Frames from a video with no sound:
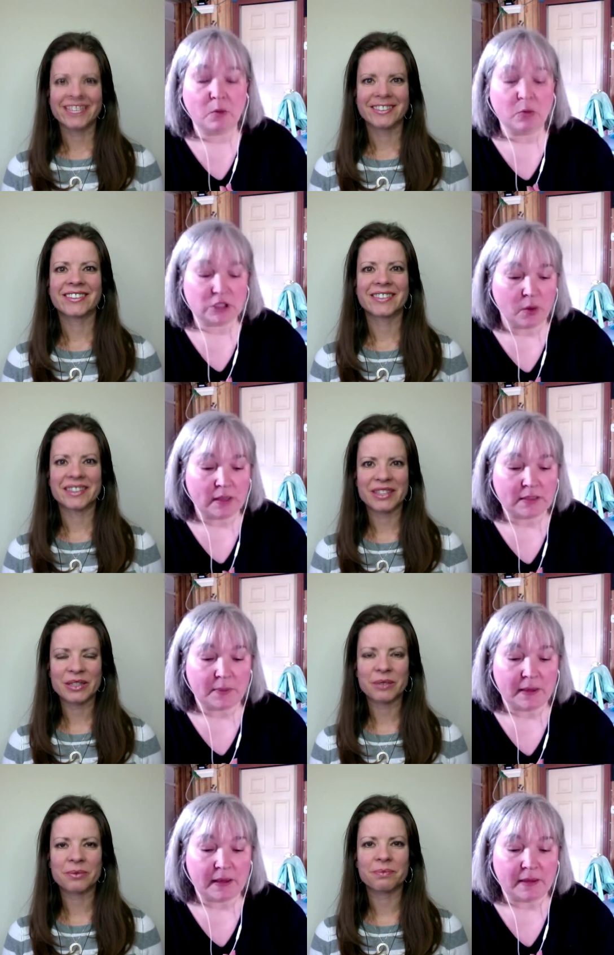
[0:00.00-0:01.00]
Speaker 1: was going to
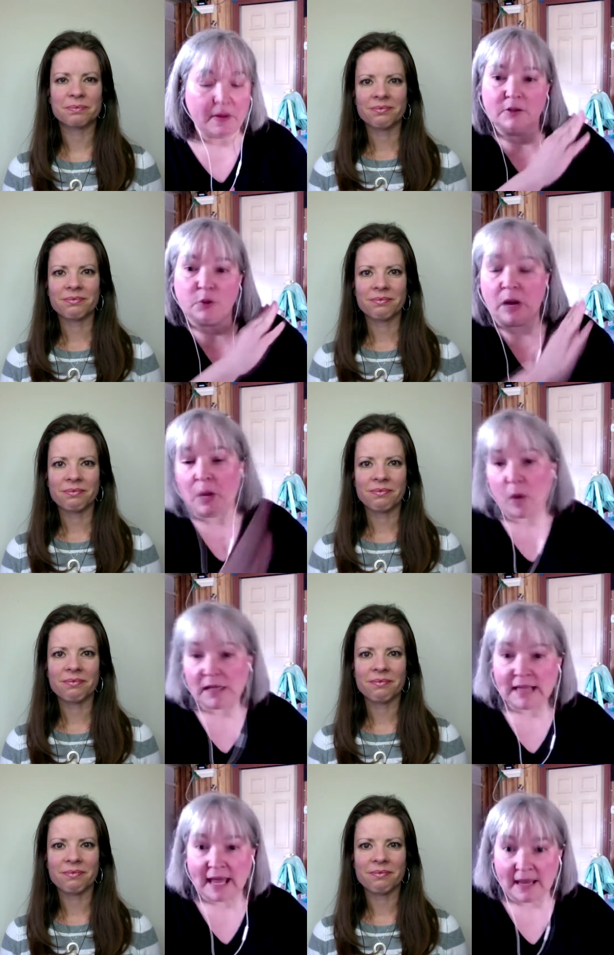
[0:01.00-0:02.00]
be 21
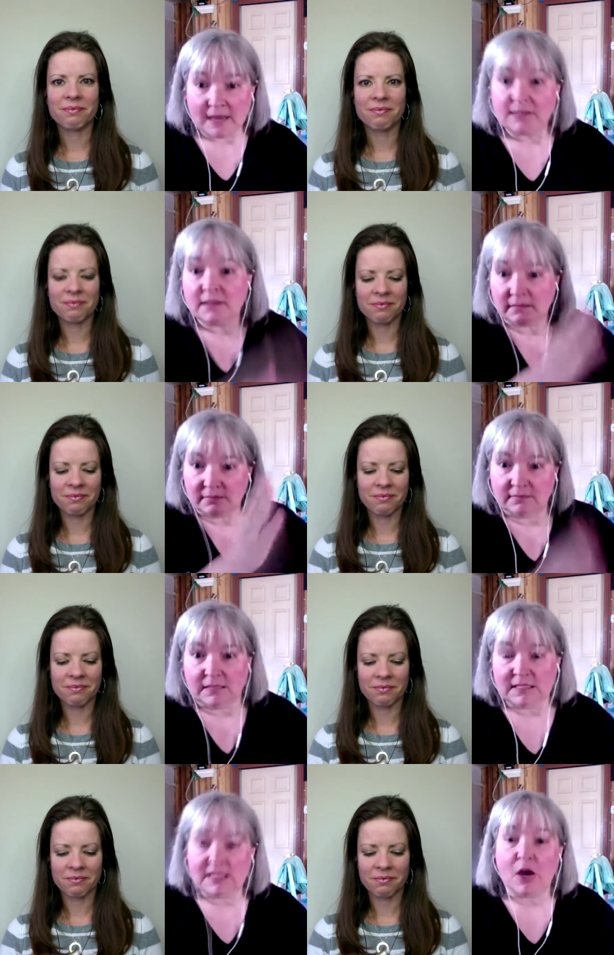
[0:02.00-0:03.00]
days.
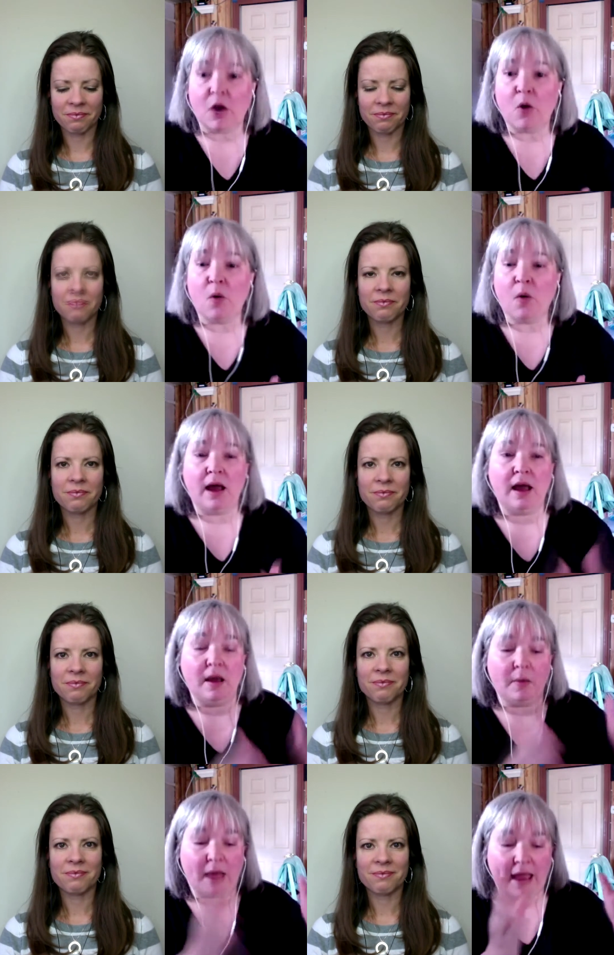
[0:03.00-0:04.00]
And so
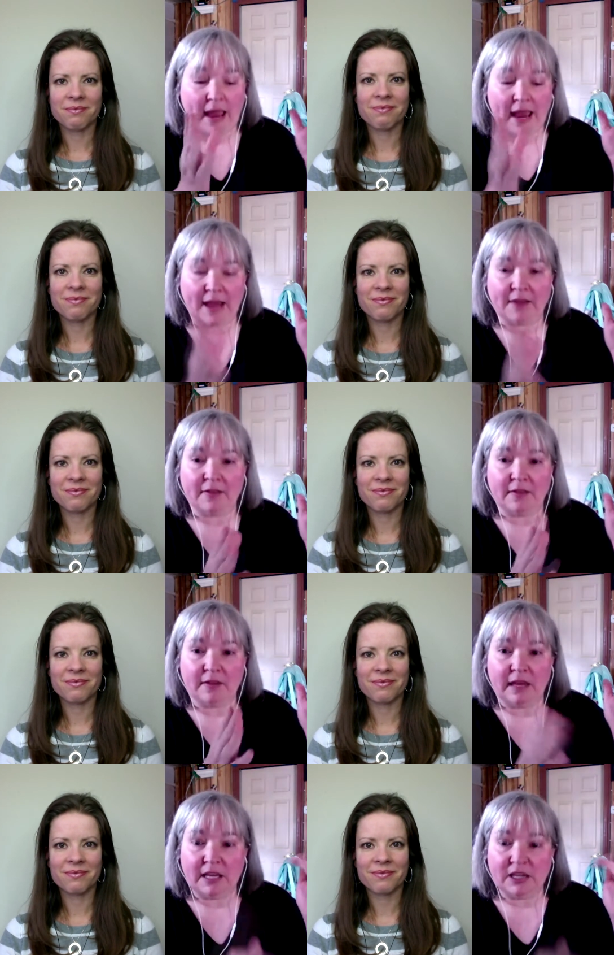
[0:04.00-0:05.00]
um, I had
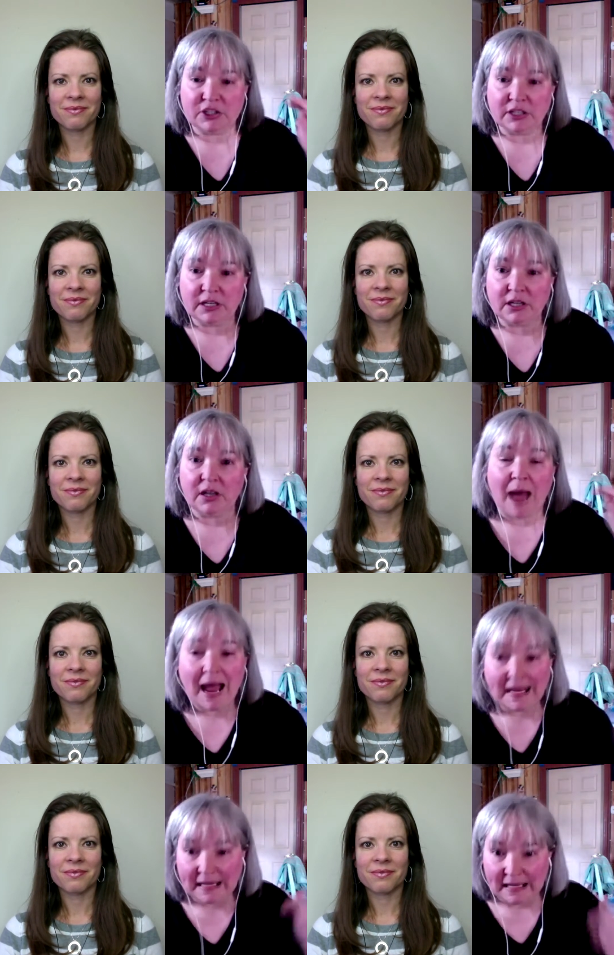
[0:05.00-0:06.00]
each little
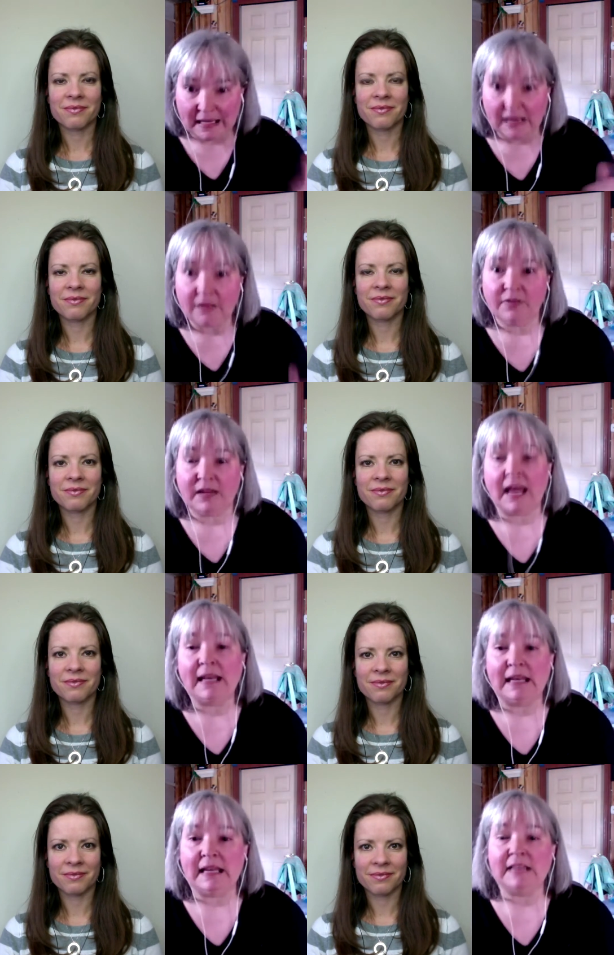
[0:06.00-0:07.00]
idea that I
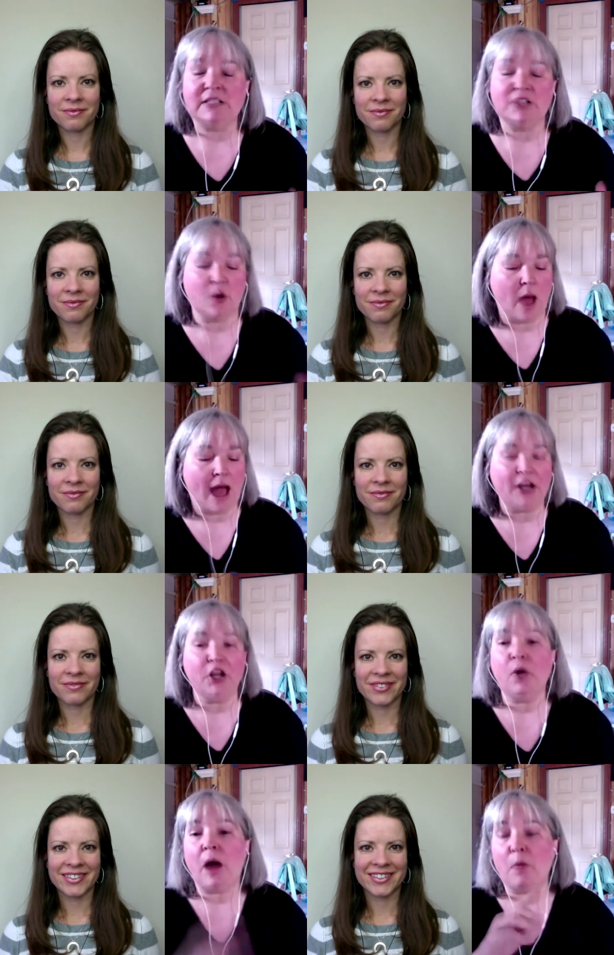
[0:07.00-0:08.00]
needed. So I knew
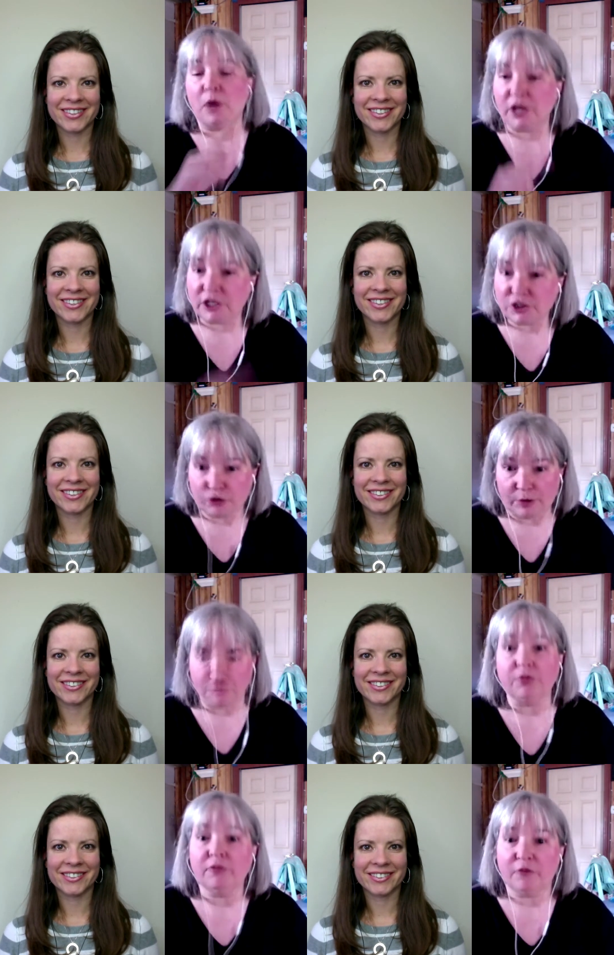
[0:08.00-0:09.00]
I wanted a
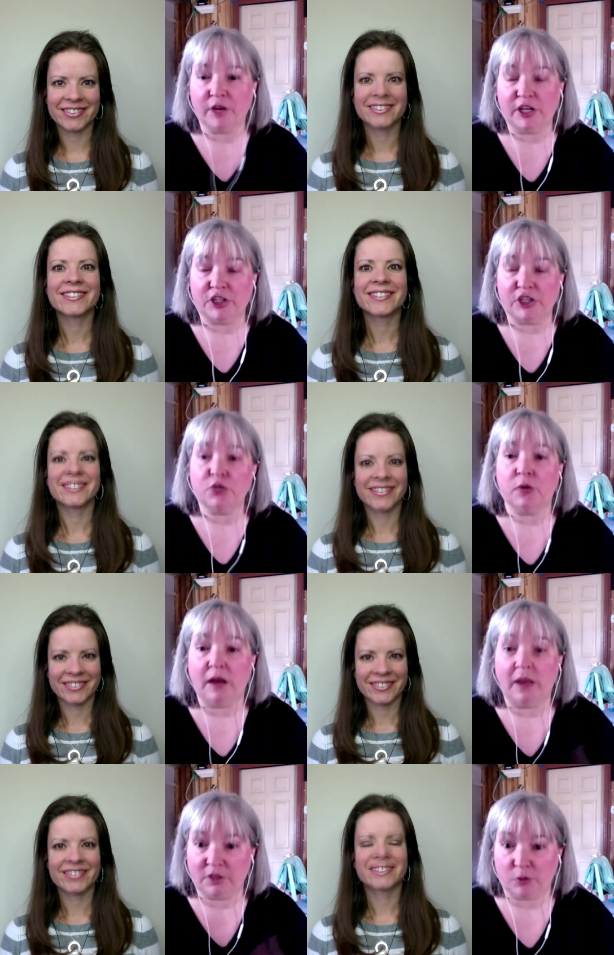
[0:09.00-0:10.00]
scripture for each tw-
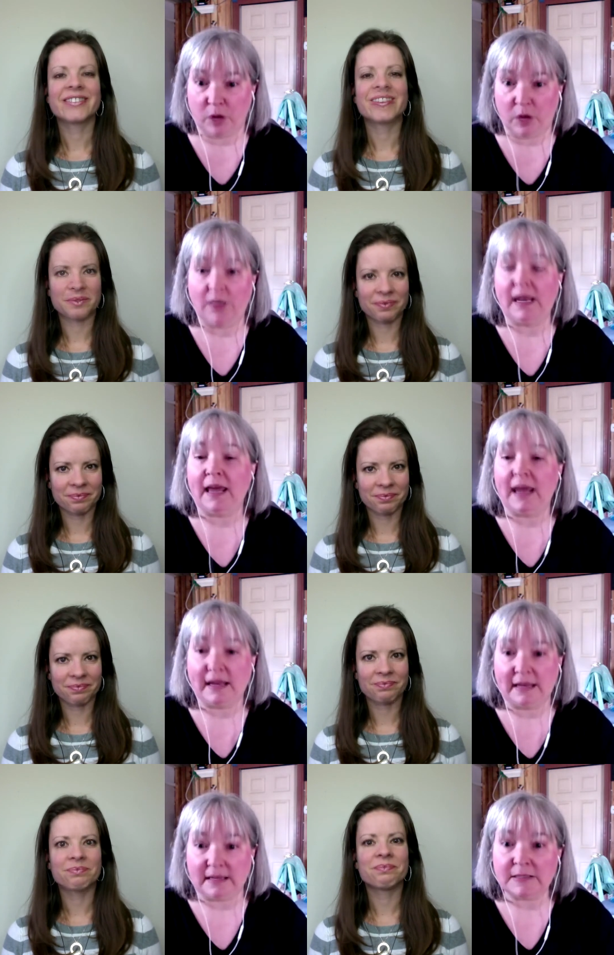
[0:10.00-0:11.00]
of the 21 day
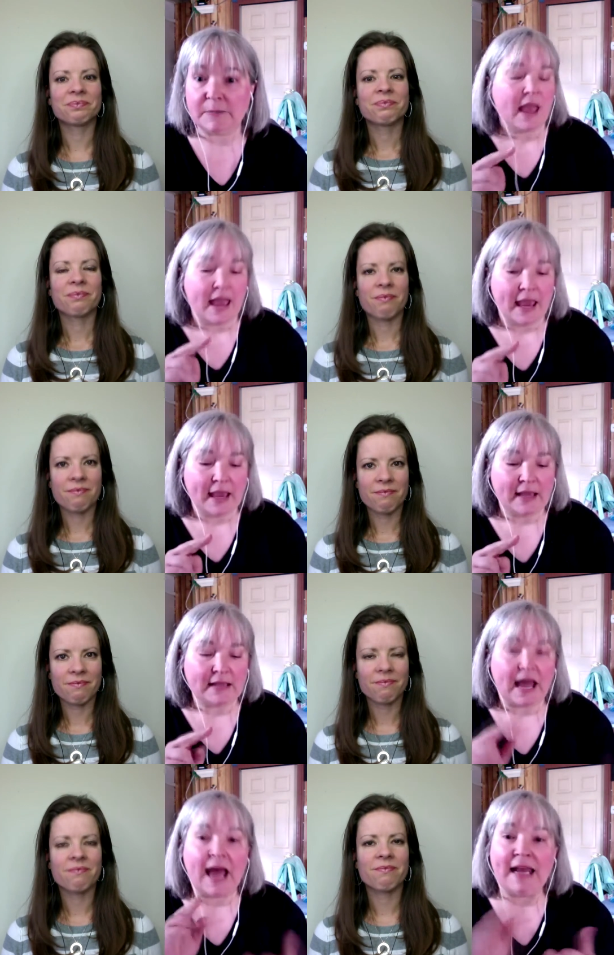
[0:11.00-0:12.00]
ideas. And
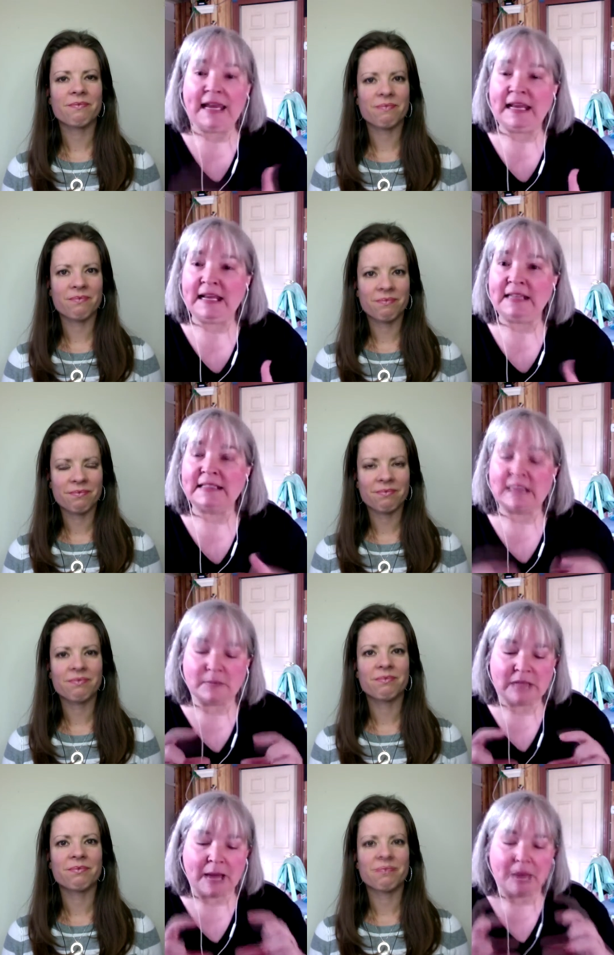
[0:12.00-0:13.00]
I needed some
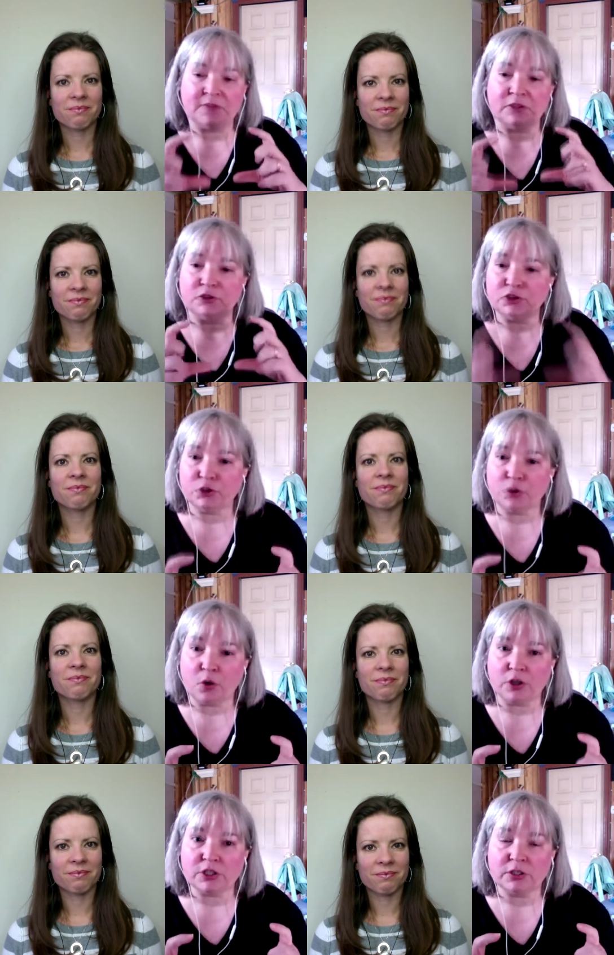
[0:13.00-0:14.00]
type of little
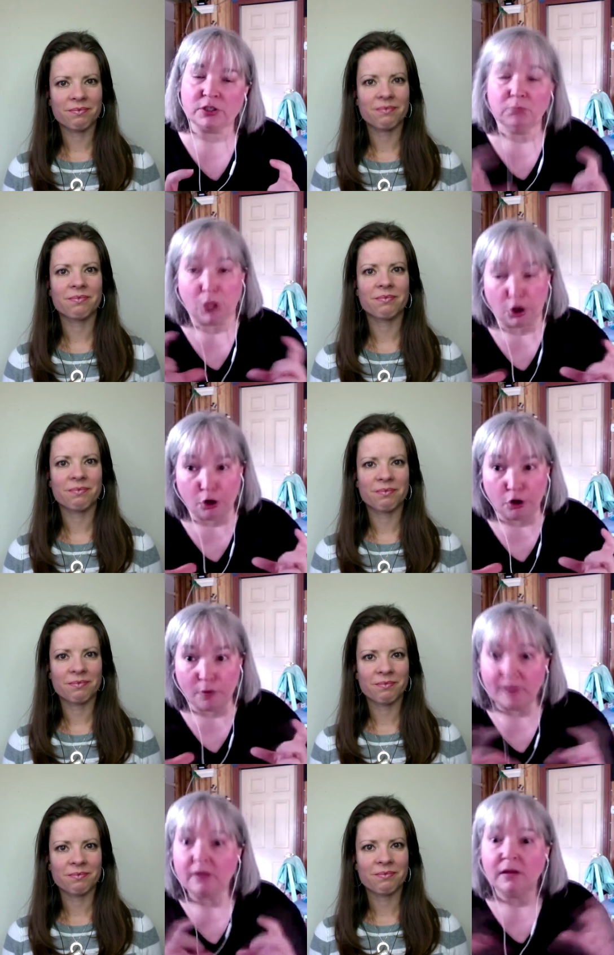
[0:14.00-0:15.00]
short blurb